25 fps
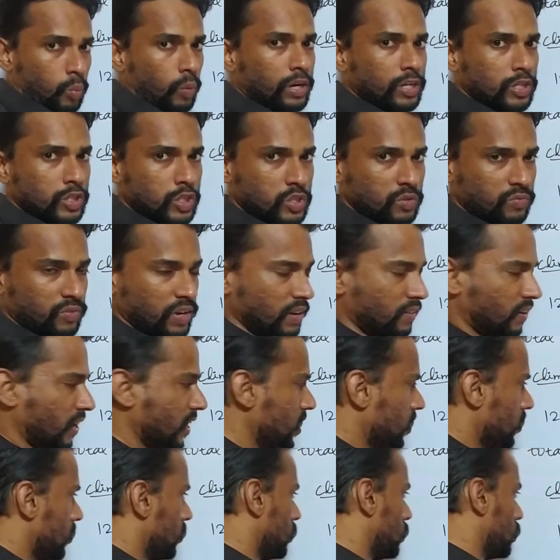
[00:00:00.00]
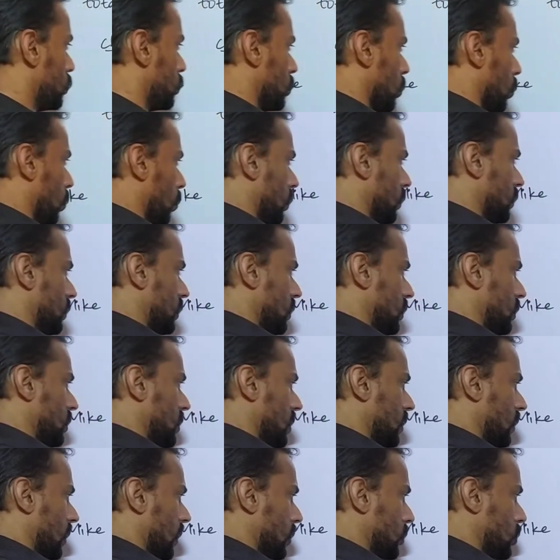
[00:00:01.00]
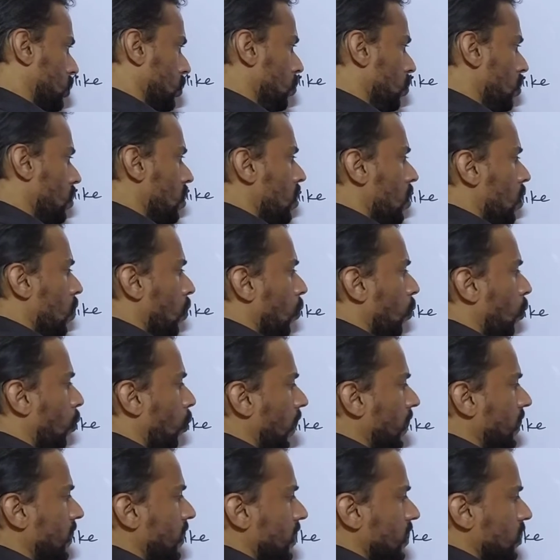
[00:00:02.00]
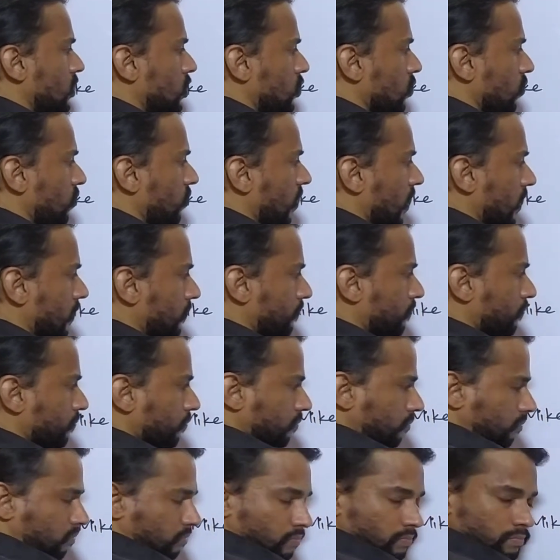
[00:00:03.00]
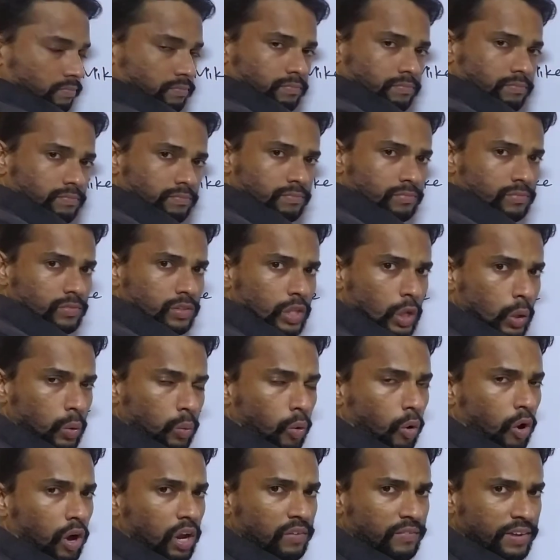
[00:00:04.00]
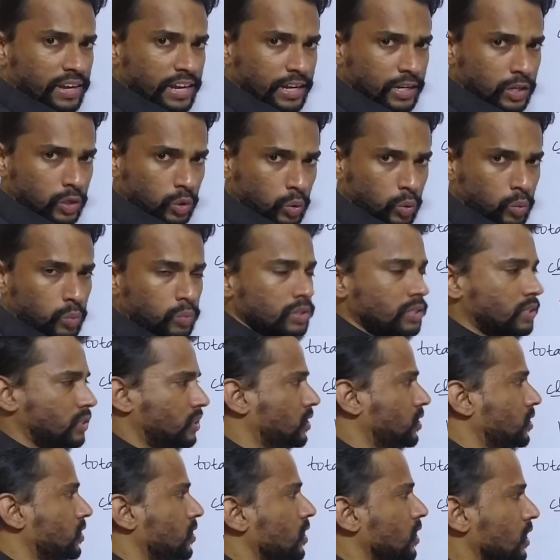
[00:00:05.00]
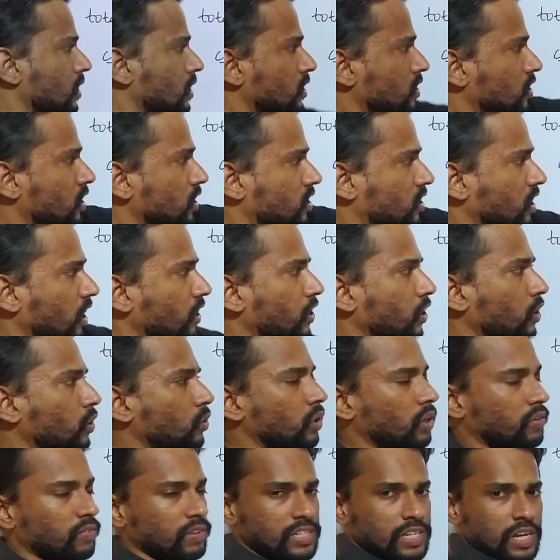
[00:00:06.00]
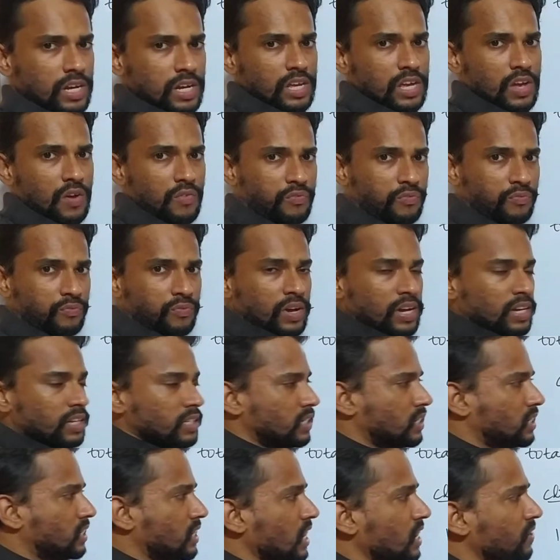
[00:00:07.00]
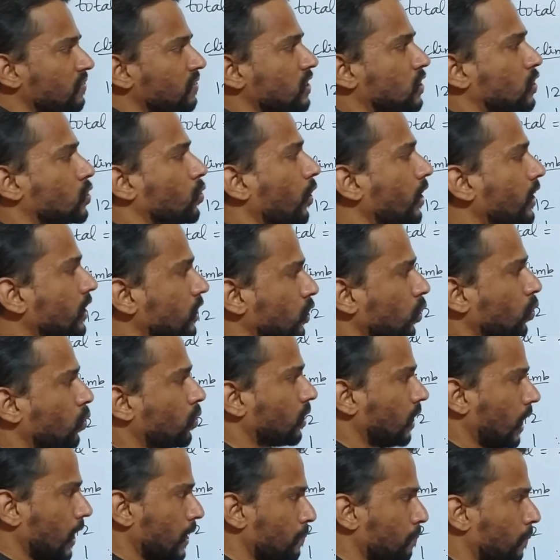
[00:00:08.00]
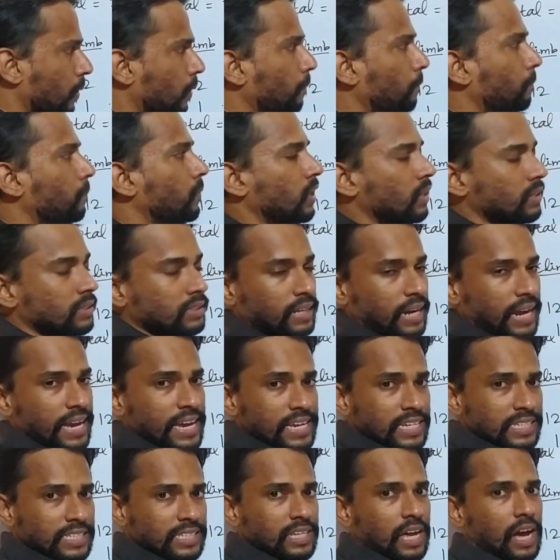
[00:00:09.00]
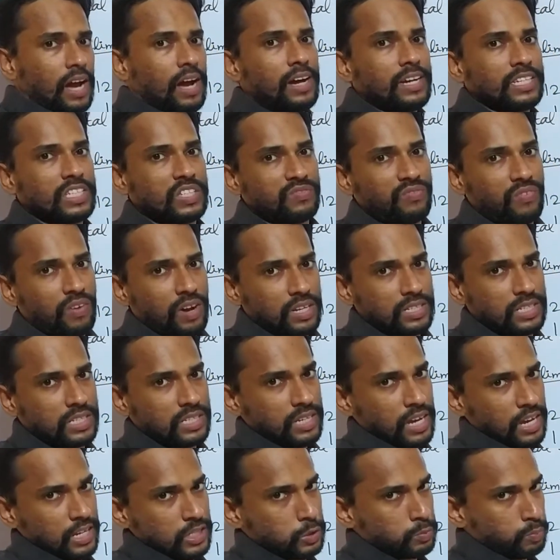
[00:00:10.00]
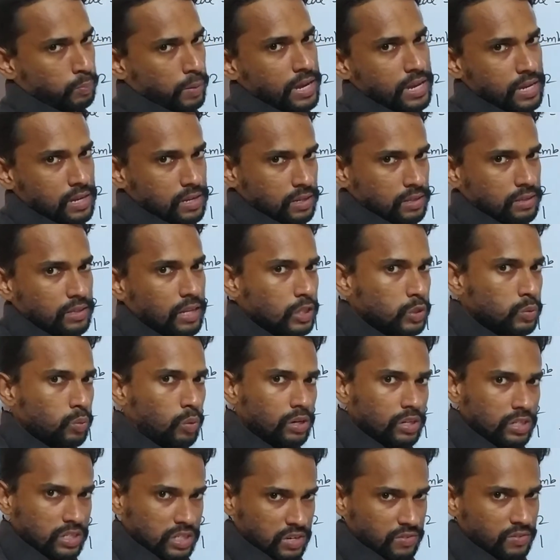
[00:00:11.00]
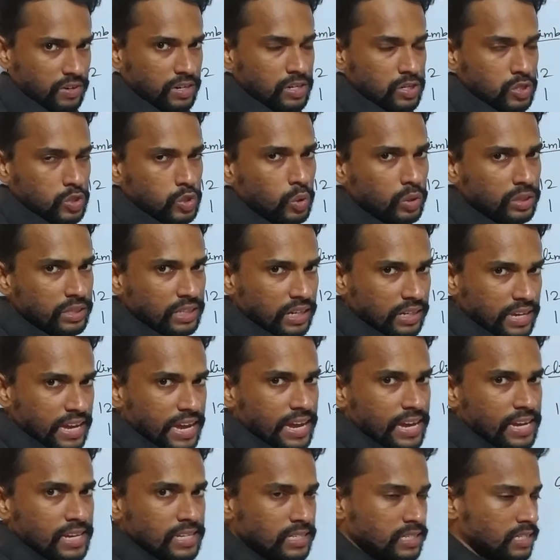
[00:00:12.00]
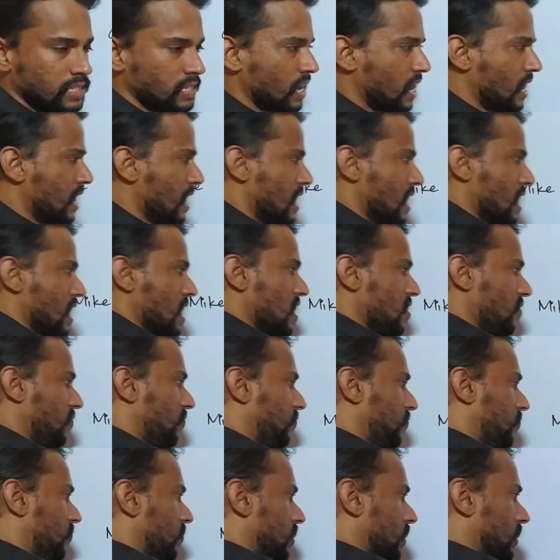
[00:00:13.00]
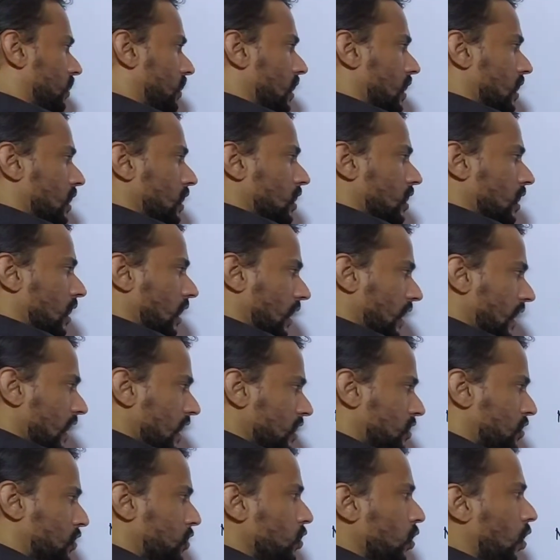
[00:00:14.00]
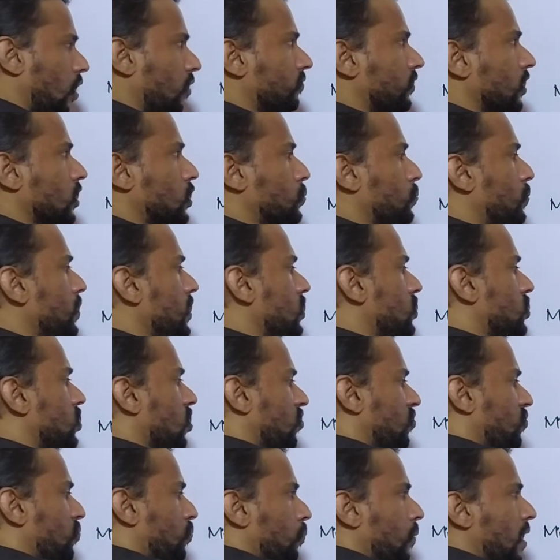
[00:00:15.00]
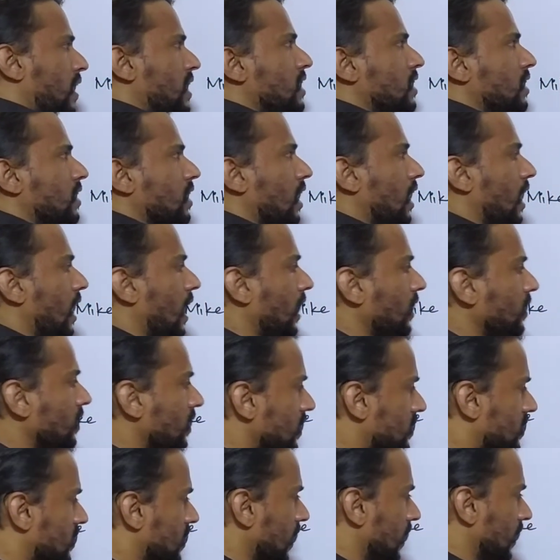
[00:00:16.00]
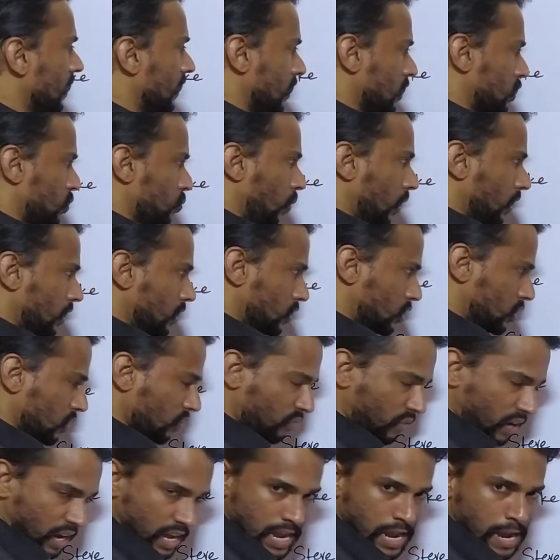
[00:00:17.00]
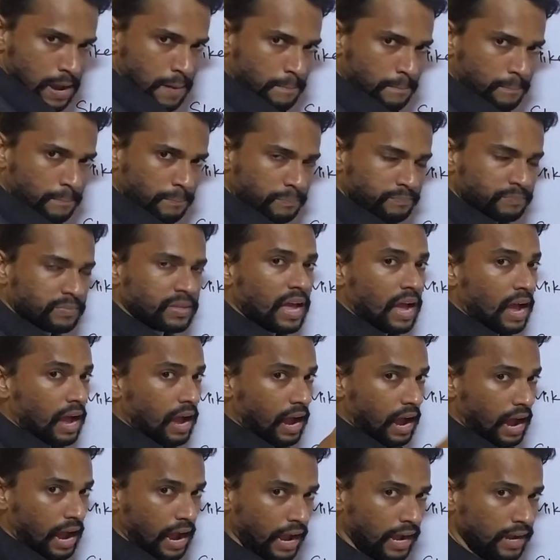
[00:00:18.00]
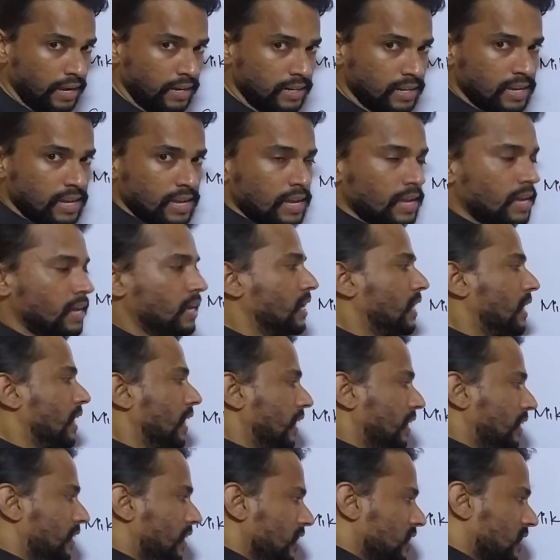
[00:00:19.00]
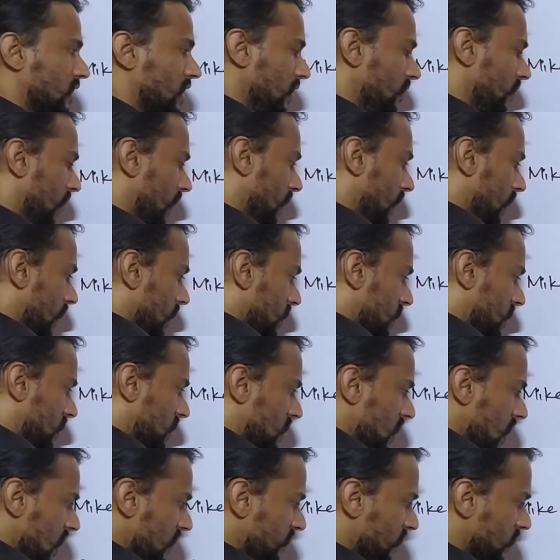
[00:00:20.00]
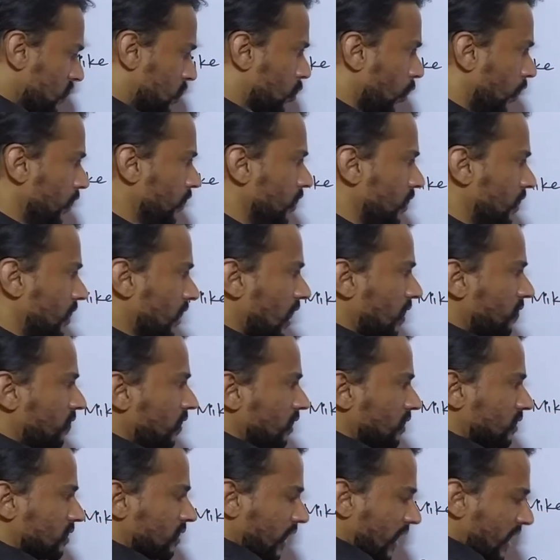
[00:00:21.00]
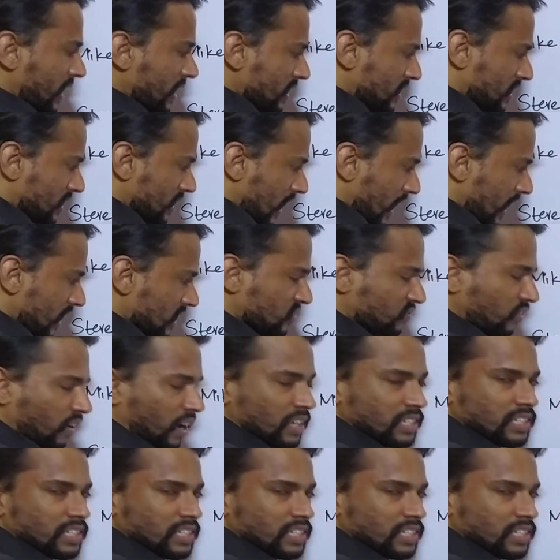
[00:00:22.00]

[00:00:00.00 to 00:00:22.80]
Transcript: one is to five, right? So just take the ratio one is to five. Now all we need to do is just continue the question. If Steve is going to climb up thrice as fast as Mike, that's what is given. So in that case, if the ratio of the speeds of Mike and escalator is one is to five, and it is given Steve is going to travel thrice as